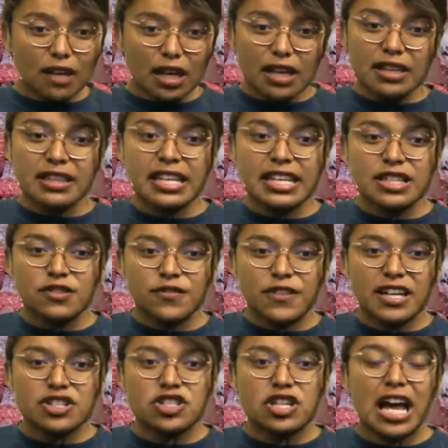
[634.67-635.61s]
these
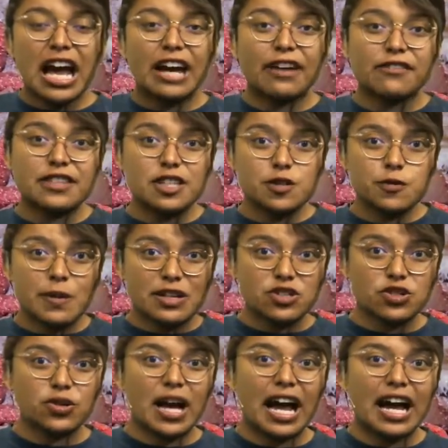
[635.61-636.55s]
fish have this
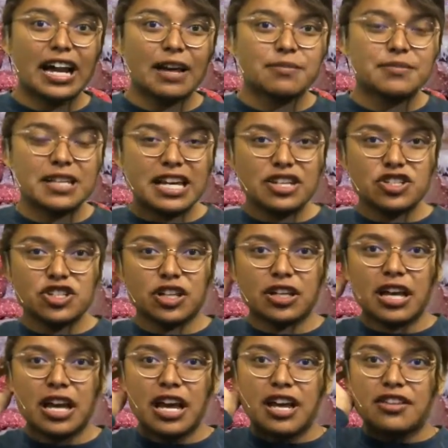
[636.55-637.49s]
special adaptation
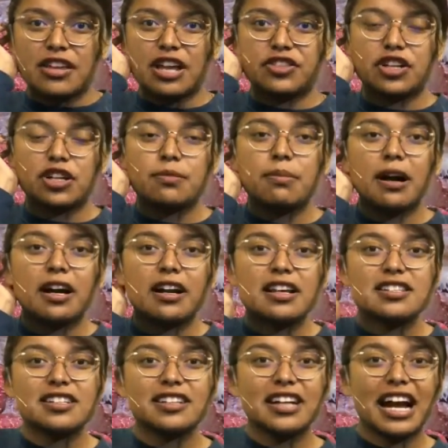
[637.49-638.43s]
that their
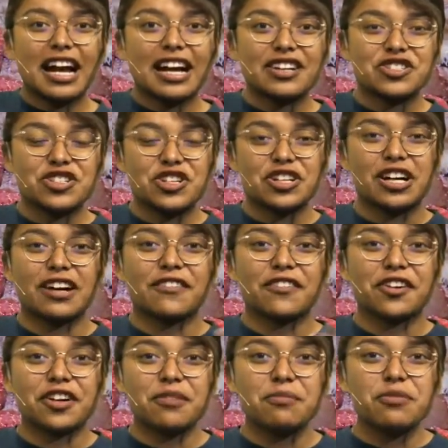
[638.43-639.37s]
bodies are actually
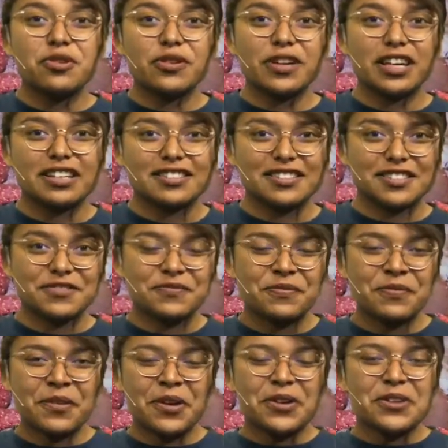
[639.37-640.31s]
covered in mucus.
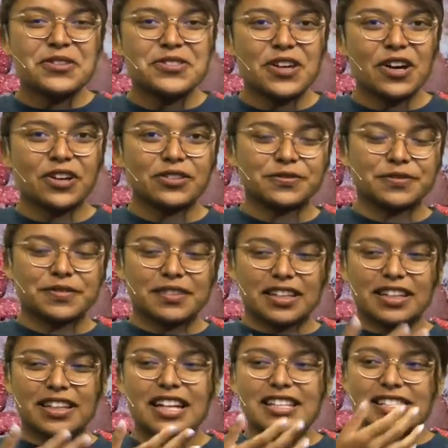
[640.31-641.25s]
So
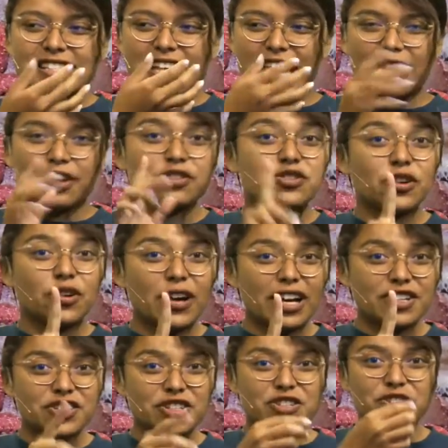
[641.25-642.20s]
let's say, don't
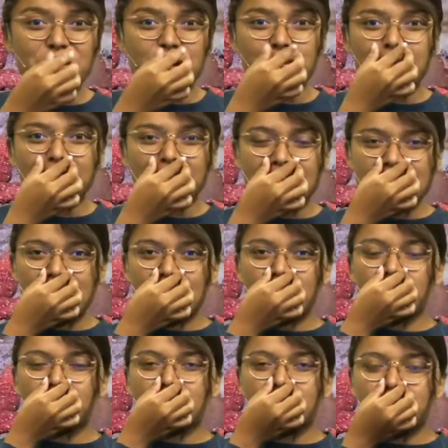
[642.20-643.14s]
actually do it, but let's say
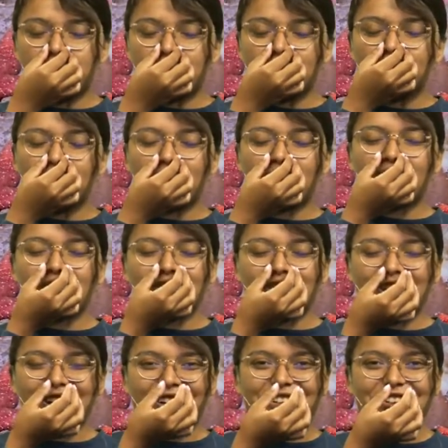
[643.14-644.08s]
you were to blow
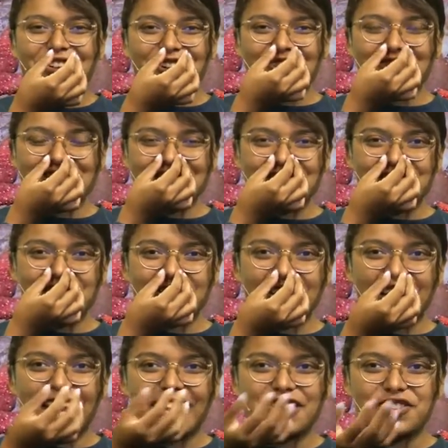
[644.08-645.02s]
your nose into
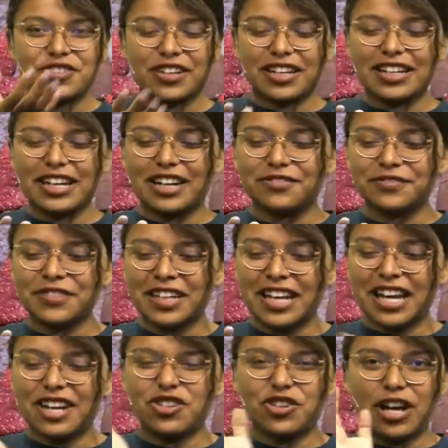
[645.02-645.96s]
your hand right now,
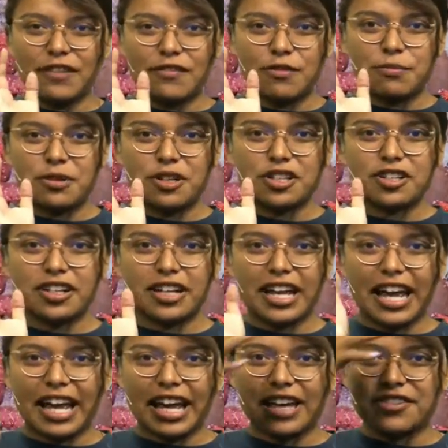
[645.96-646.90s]
and you'd have a
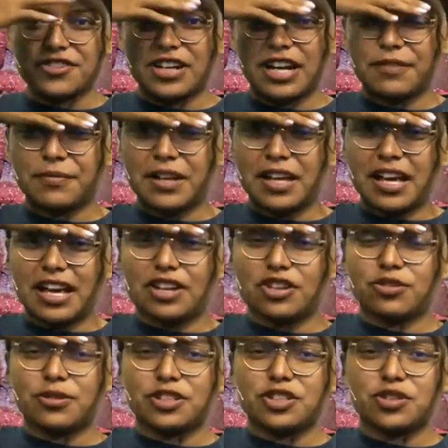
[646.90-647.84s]
boogery hand, right? And
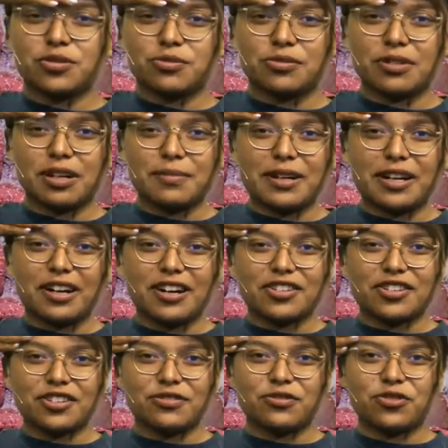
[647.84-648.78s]
you were to rub it
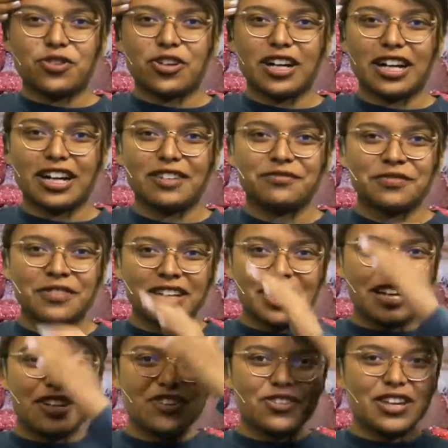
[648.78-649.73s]
on your forehead
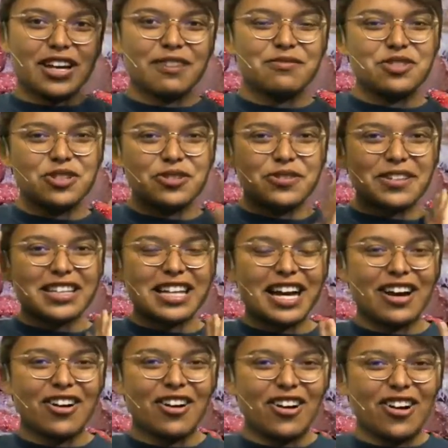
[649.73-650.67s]
and you kept doing
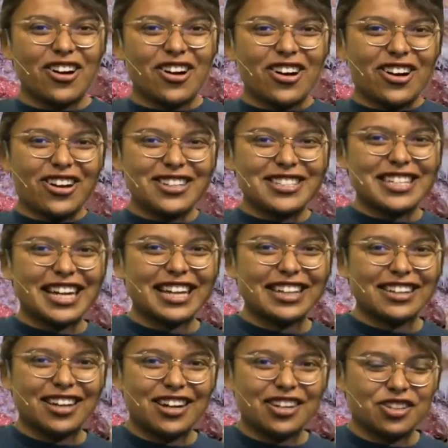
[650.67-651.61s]
that all day
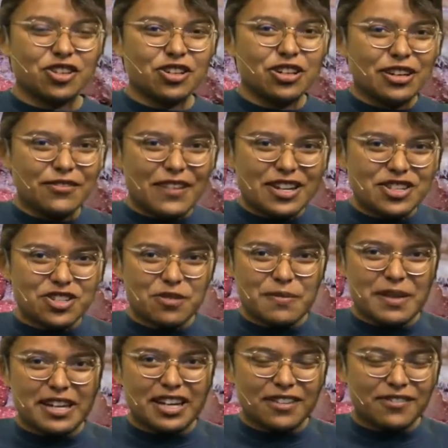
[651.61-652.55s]
long, you'd eventually
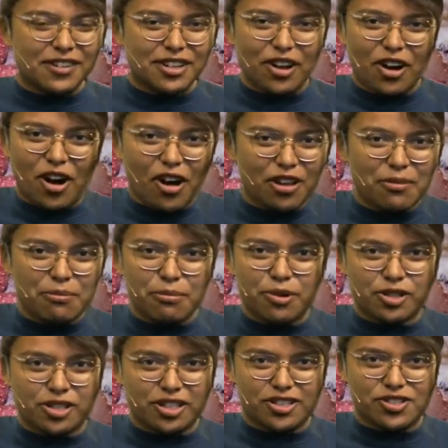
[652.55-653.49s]
be covered all in
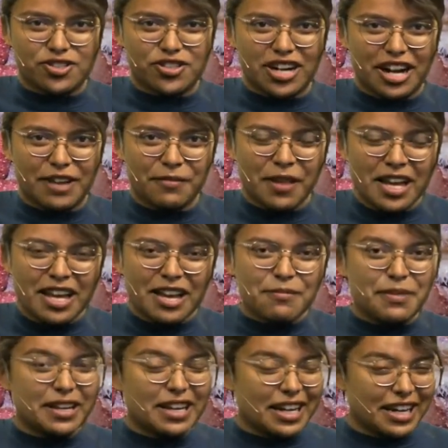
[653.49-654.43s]
burgers, right?
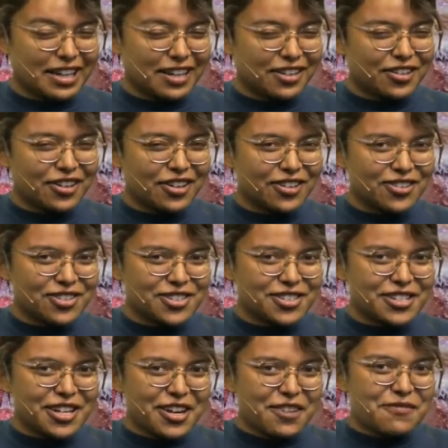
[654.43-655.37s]
Be kind of
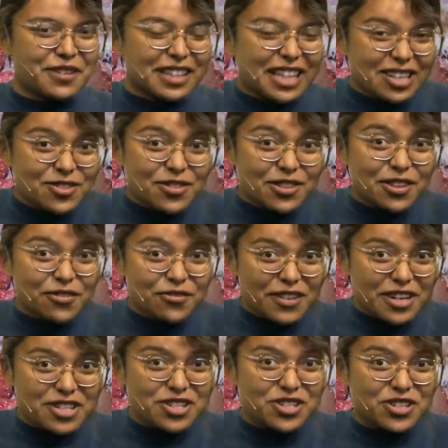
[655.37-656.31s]
gross. But that's what the
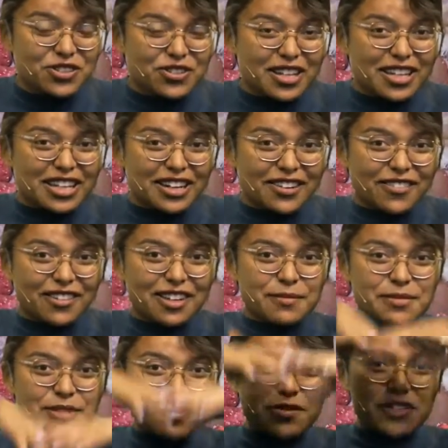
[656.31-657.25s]
fish do. They cover
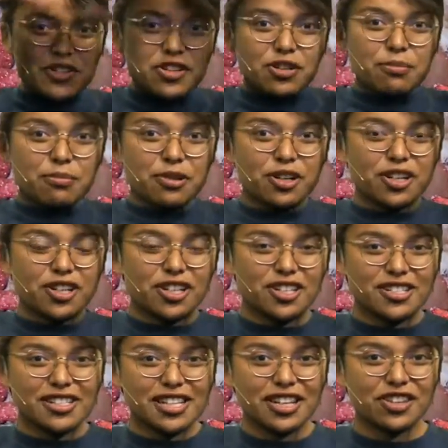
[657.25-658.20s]
themselves in their
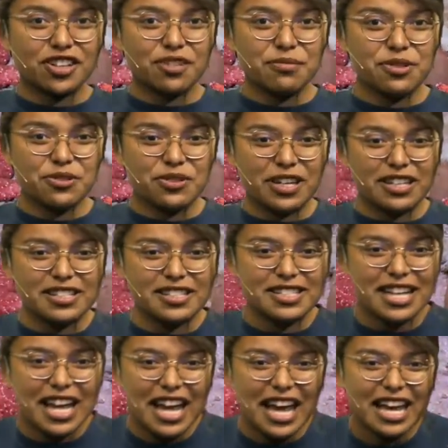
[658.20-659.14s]
burgers and their mucus,
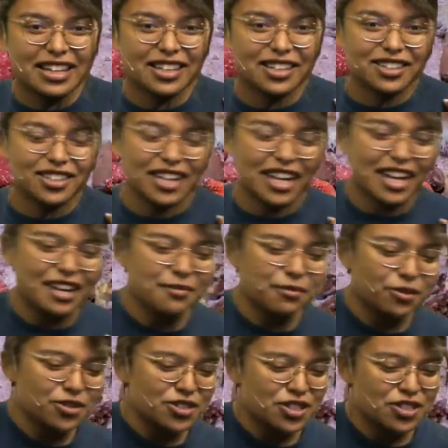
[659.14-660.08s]
and then they're
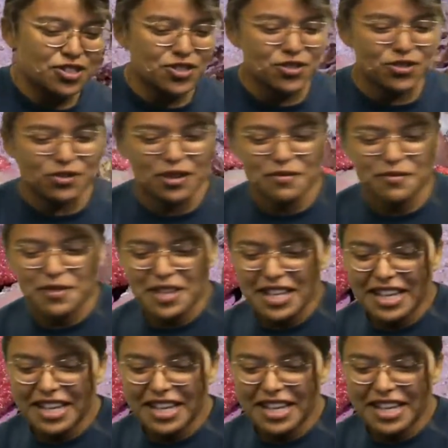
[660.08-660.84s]
able to swim in the